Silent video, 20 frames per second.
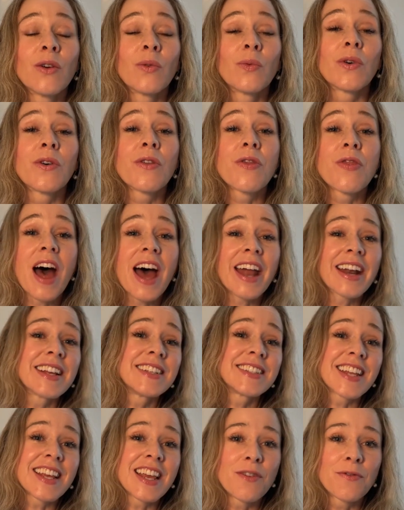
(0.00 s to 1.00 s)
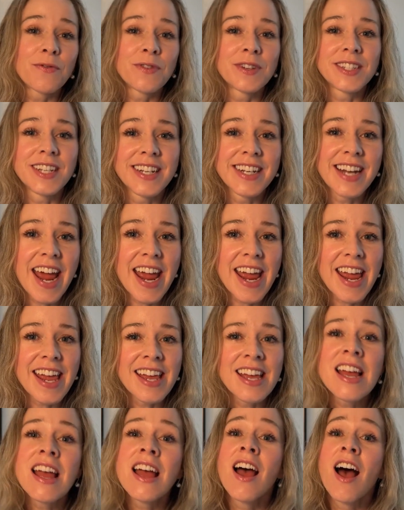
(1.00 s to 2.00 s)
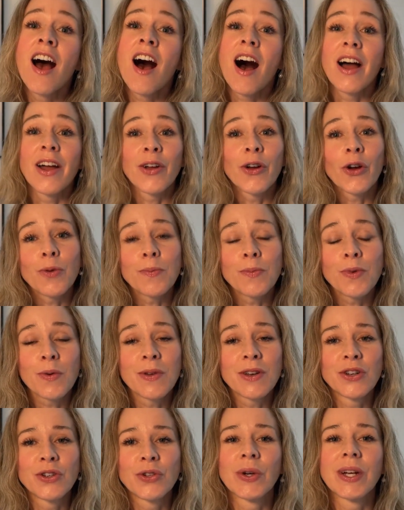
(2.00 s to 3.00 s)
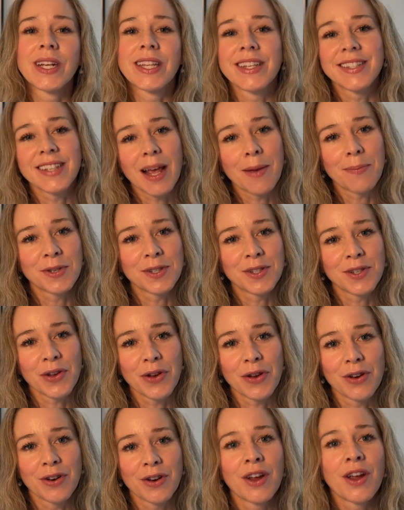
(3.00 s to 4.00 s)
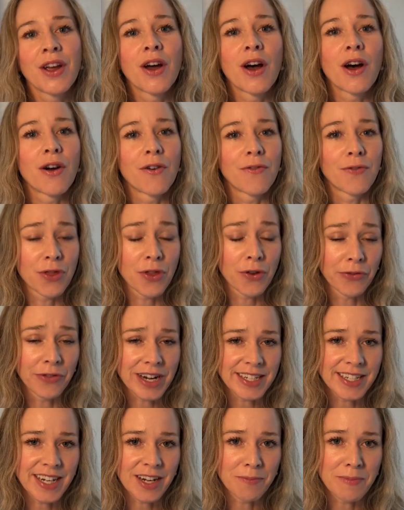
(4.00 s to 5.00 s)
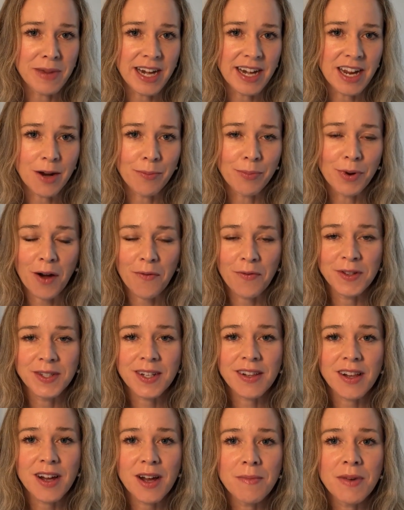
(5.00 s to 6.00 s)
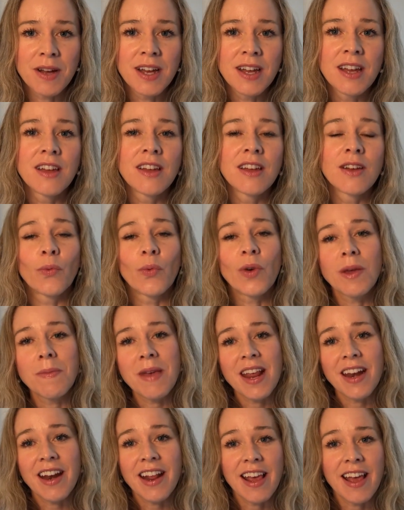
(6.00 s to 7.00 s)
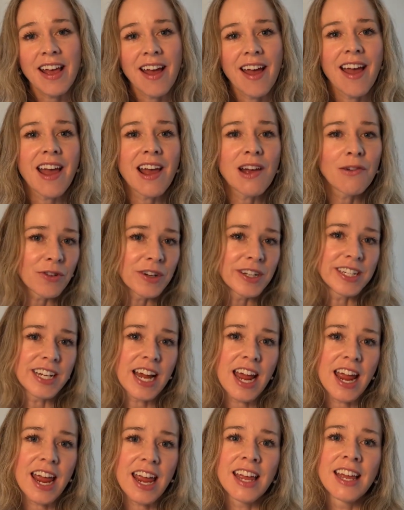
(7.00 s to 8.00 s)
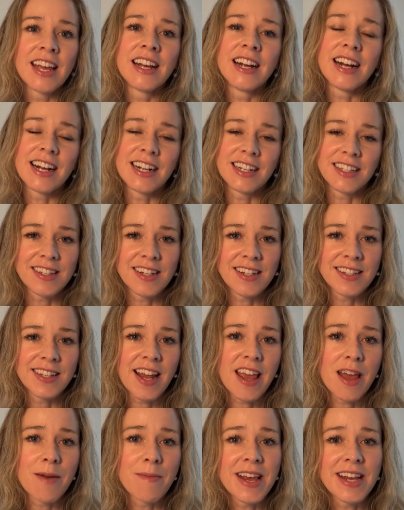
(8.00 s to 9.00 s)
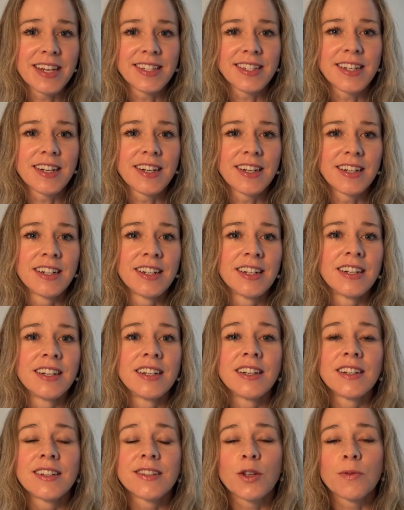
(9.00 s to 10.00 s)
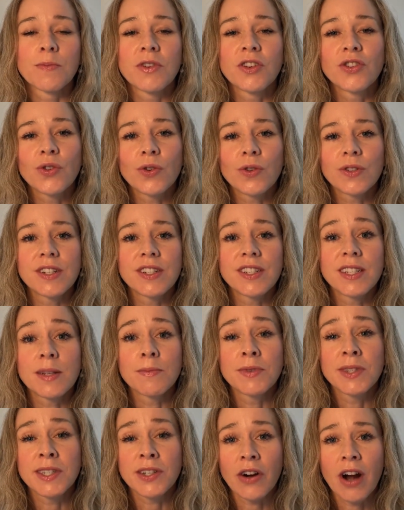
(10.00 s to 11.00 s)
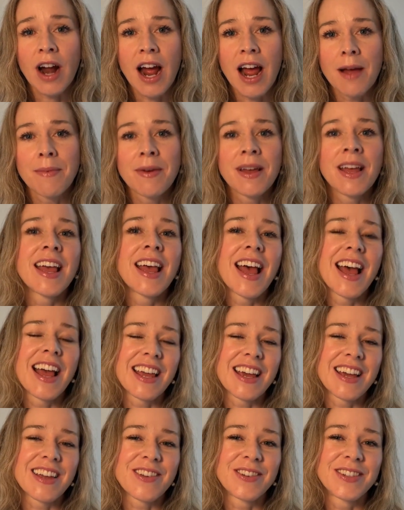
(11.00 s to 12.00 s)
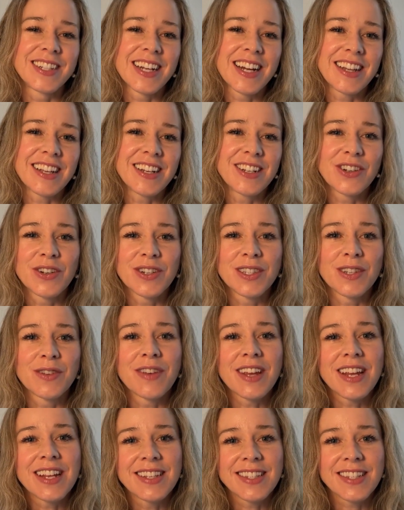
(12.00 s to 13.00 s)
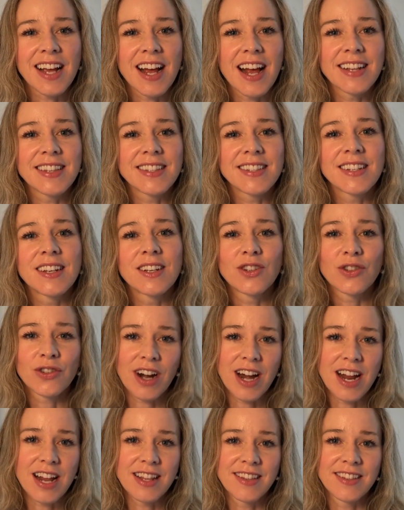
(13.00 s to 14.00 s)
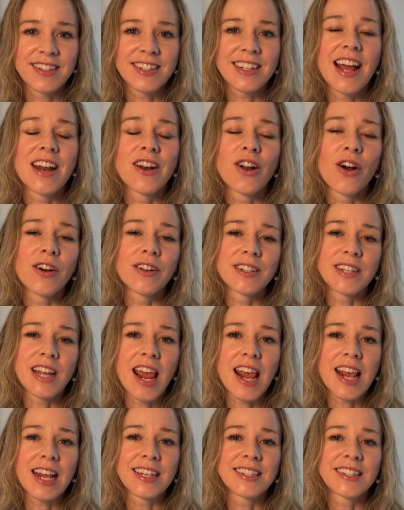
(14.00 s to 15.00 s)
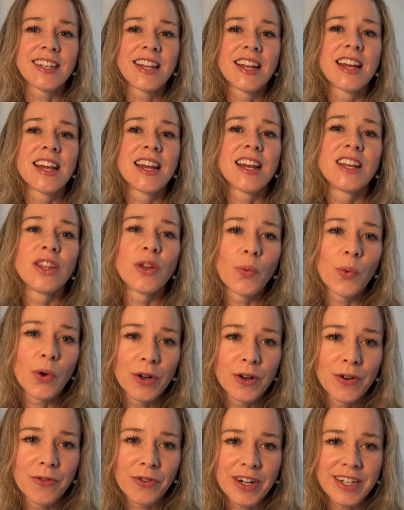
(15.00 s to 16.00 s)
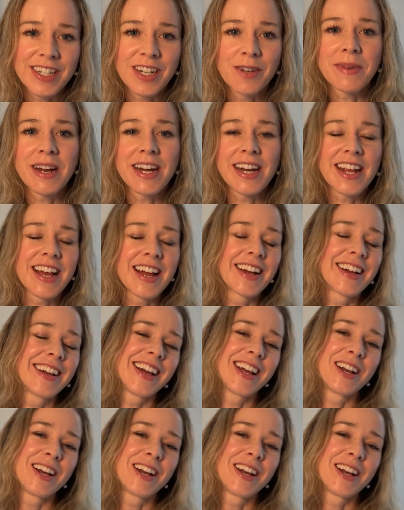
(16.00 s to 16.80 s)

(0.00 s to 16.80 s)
Well, that is it for today. I hope you enjoyed this episode of the Retail Media Breakfast Club. We meet here every day at 6 a.m. Eastern. So be sure to subscribe and get your daily dose of insights, trends, and hot takes in the world of retail media and